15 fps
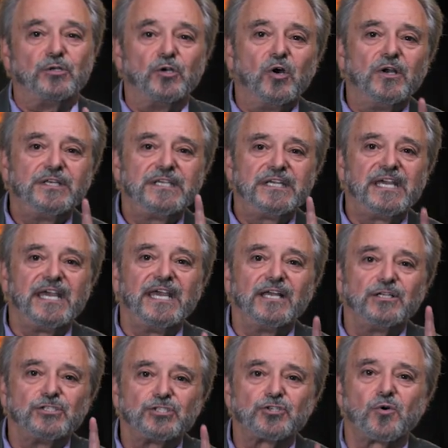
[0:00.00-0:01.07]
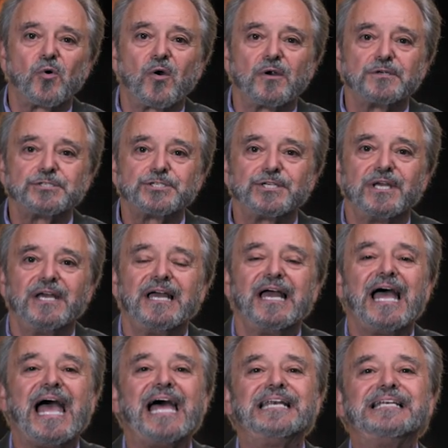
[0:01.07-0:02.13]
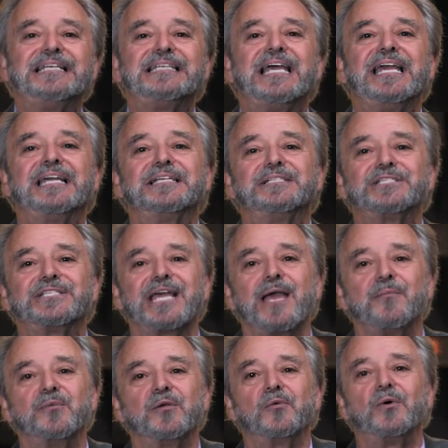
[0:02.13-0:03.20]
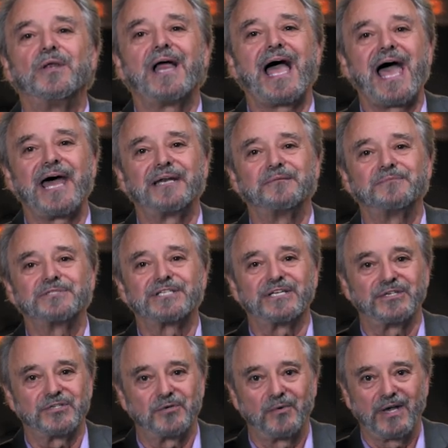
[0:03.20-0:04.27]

good King George hadn't taken Samuel Adams into